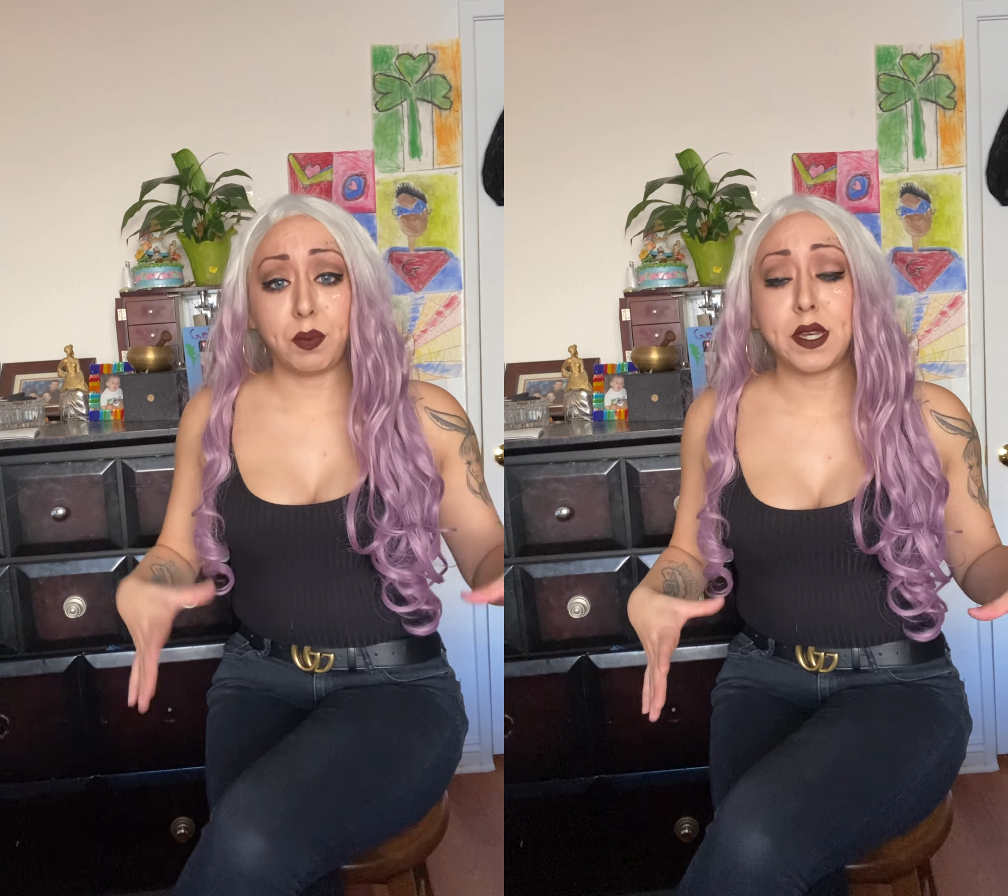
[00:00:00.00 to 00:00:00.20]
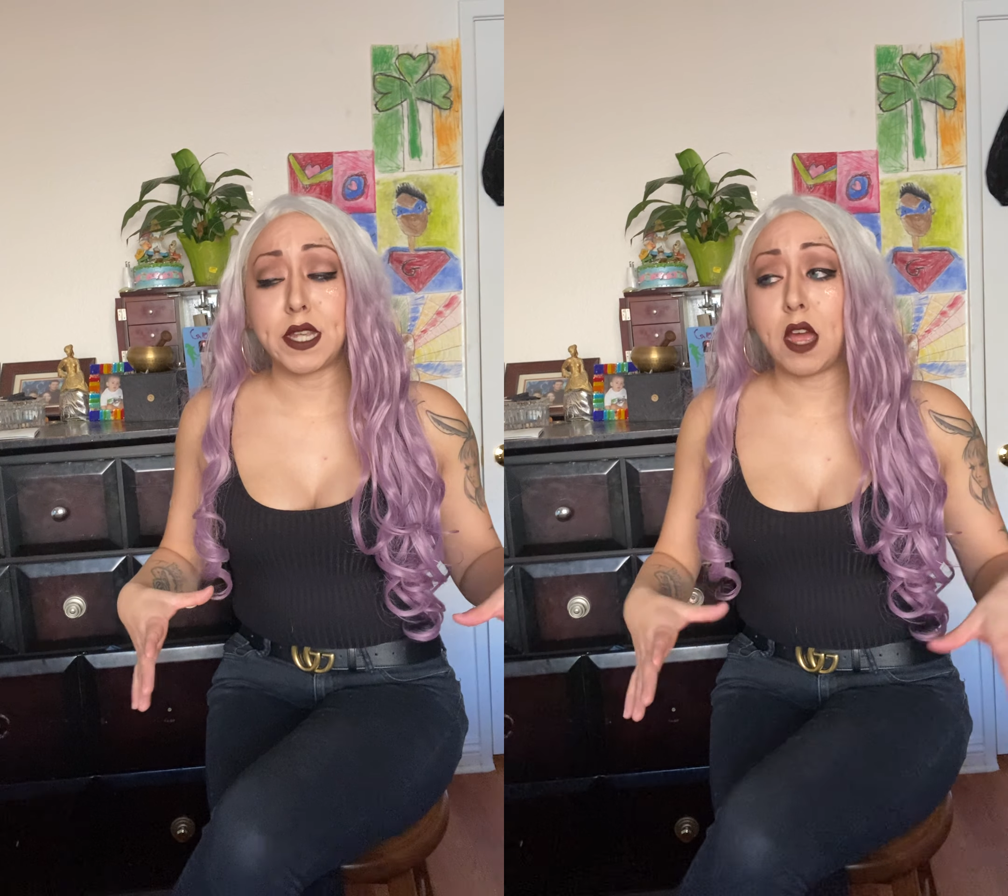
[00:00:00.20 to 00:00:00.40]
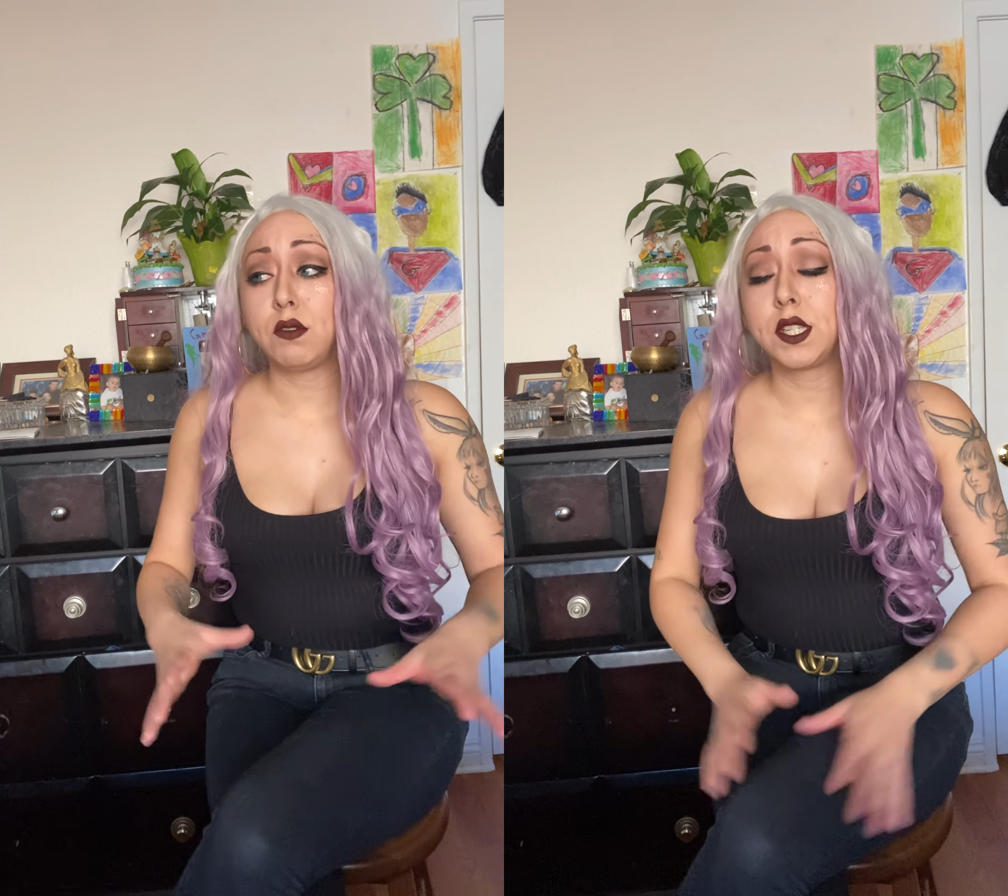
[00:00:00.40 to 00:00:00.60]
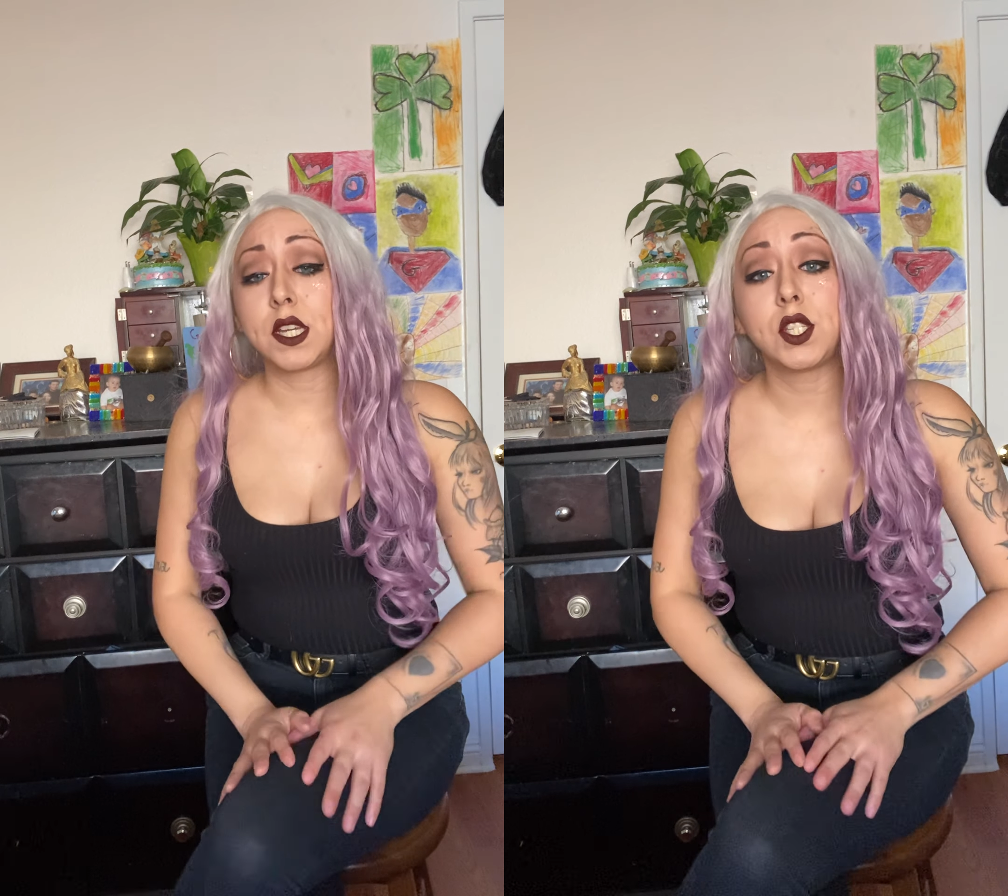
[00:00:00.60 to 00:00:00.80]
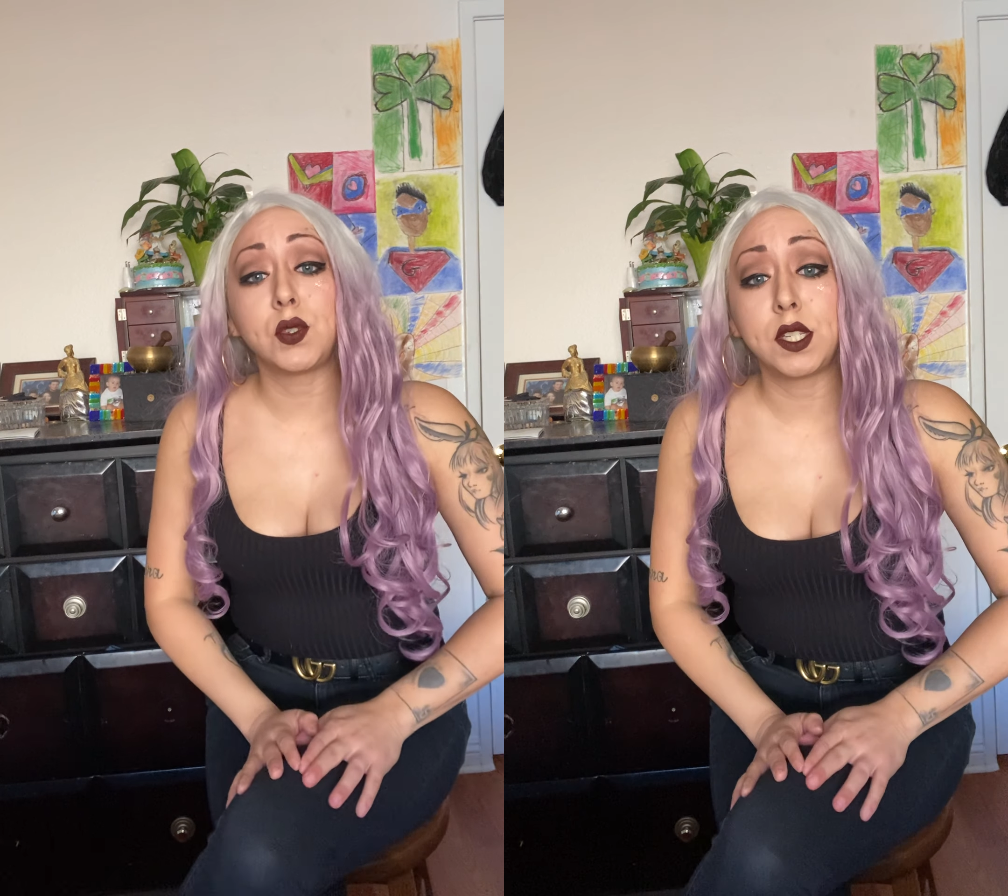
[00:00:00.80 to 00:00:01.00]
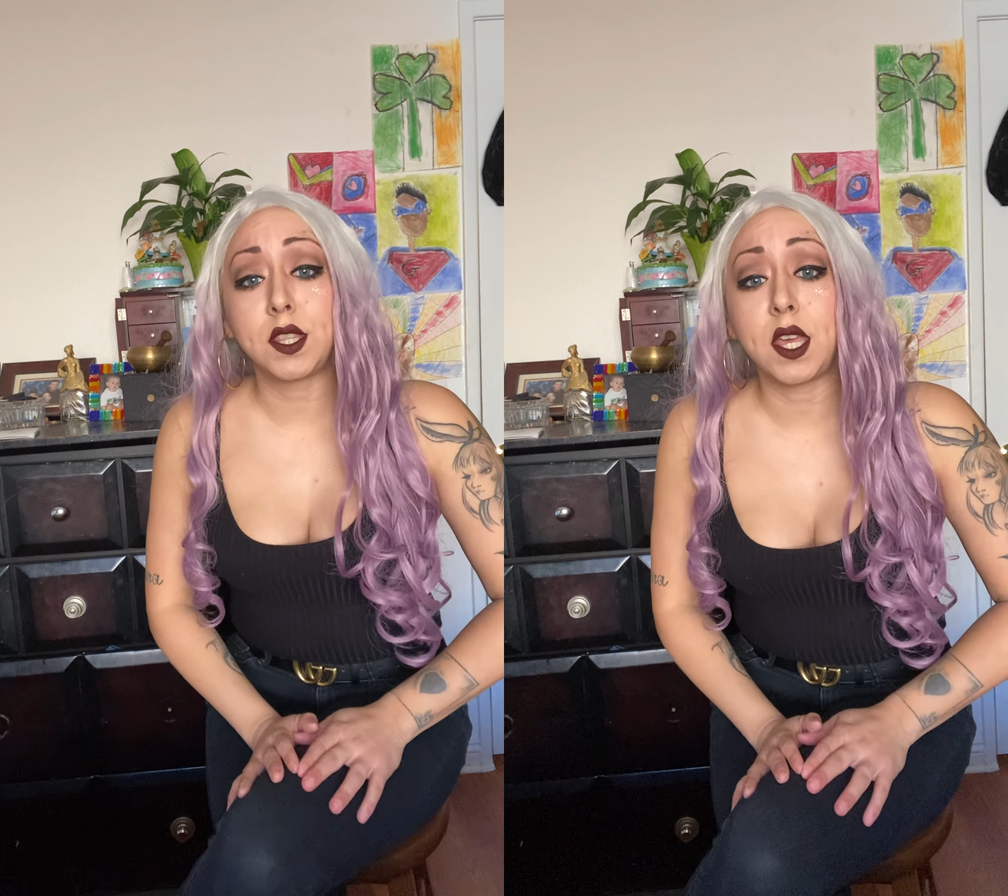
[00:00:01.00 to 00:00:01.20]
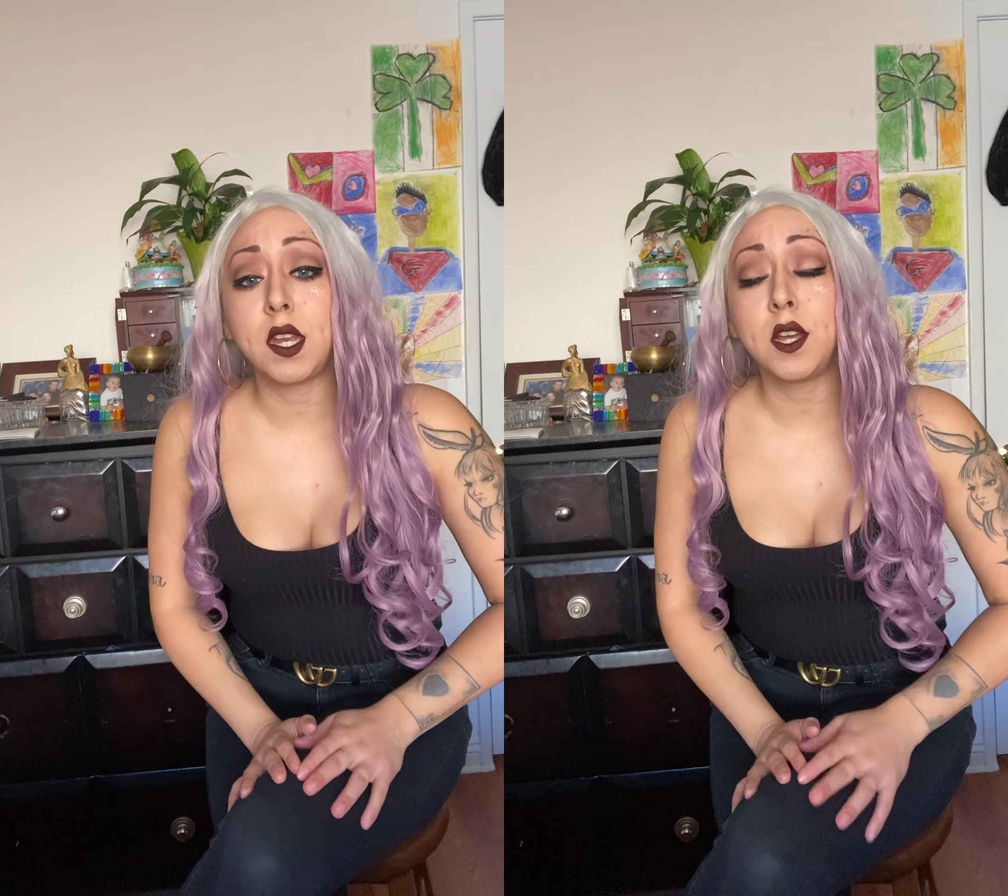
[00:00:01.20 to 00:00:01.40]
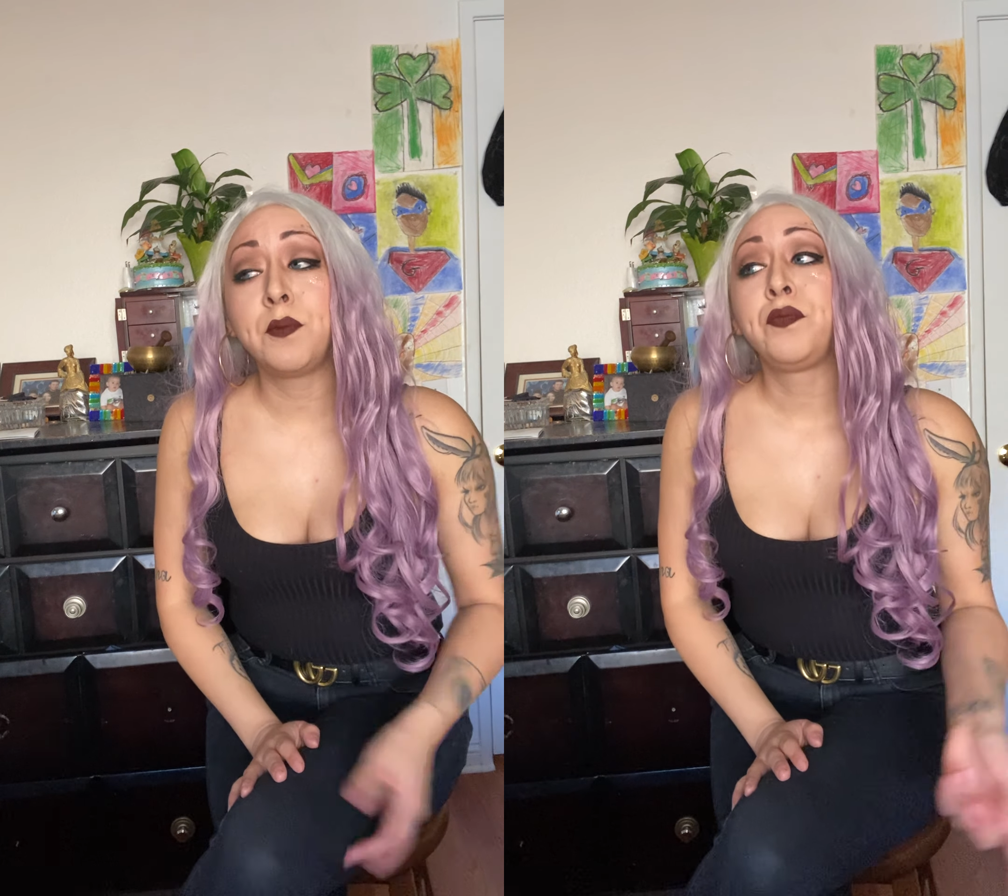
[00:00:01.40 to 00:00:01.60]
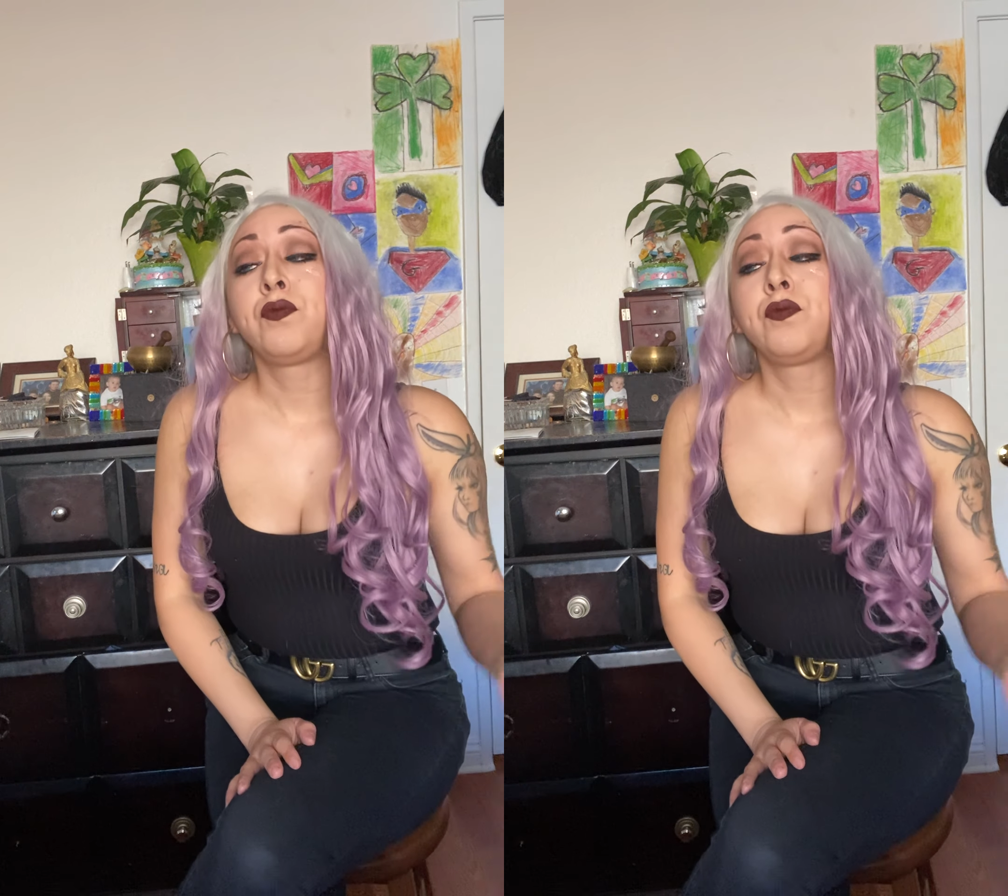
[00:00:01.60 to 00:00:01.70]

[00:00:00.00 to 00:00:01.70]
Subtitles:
and down to get you into Theta.